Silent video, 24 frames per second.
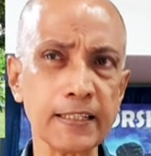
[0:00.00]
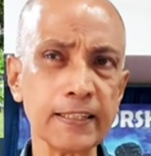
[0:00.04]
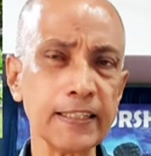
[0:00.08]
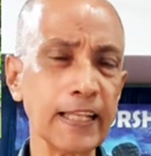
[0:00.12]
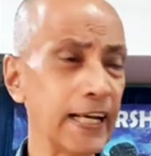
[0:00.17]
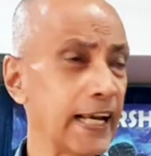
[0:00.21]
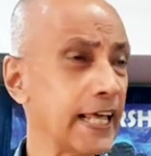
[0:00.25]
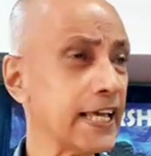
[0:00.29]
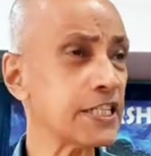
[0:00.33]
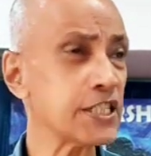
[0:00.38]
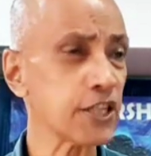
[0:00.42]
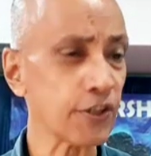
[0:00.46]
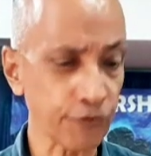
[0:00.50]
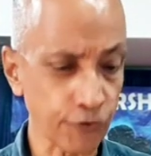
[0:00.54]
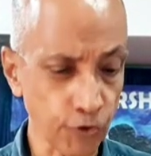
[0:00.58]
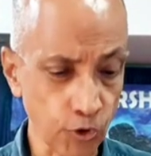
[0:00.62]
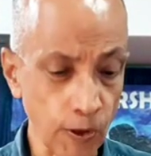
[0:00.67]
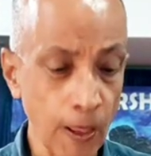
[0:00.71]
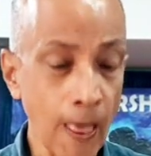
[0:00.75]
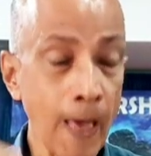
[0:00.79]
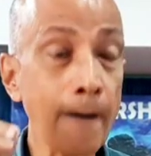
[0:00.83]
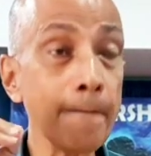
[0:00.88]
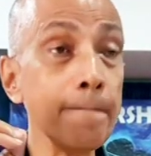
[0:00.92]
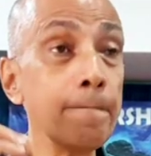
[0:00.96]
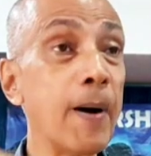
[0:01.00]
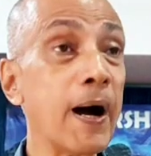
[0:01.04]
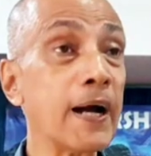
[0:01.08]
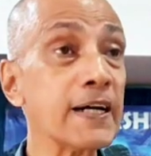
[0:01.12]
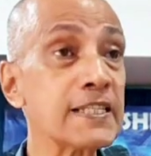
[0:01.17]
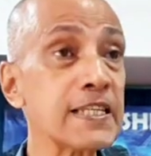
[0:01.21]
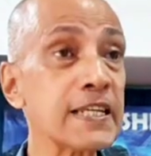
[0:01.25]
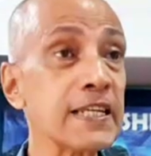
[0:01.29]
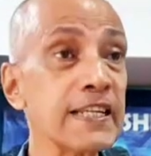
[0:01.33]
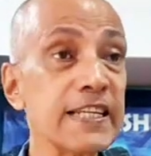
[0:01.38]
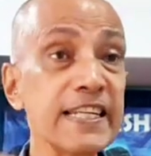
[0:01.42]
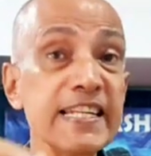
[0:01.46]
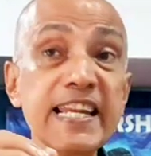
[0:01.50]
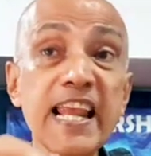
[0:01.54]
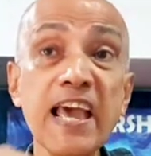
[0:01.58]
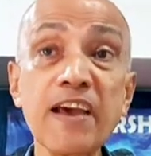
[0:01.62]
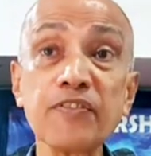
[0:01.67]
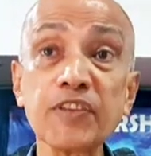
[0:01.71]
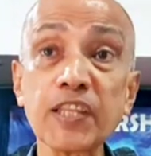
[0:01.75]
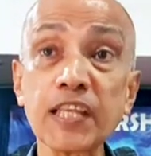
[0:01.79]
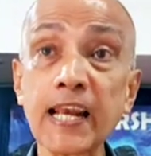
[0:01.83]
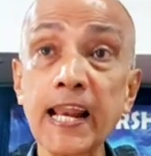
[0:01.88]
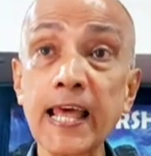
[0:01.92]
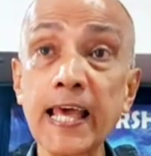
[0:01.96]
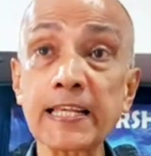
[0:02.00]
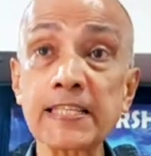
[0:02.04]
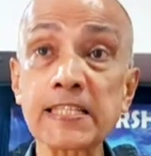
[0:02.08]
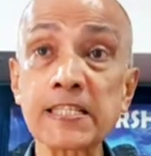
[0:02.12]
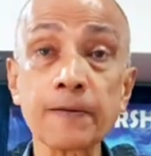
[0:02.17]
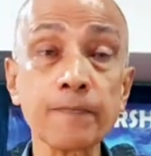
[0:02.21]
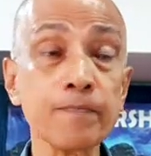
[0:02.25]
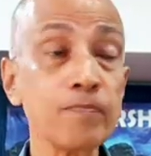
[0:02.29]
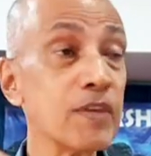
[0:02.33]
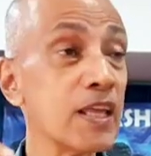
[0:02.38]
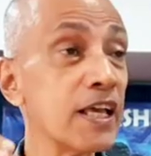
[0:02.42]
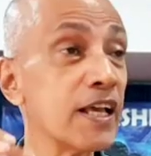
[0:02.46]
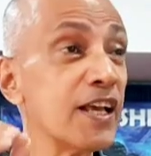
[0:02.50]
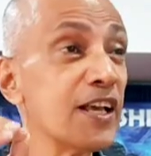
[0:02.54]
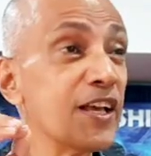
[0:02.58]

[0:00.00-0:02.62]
the later fruit, but nevertheless,